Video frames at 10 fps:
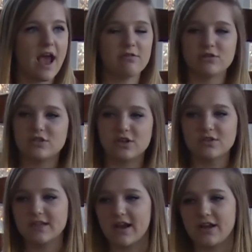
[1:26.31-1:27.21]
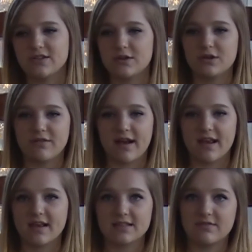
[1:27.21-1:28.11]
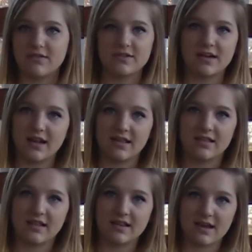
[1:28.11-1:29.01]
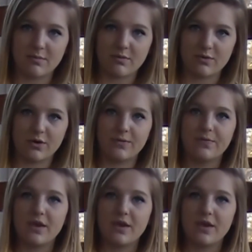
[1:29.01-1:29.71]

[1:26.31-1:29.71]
It was so scary and so nerve-wracking because I've never done anything like that before.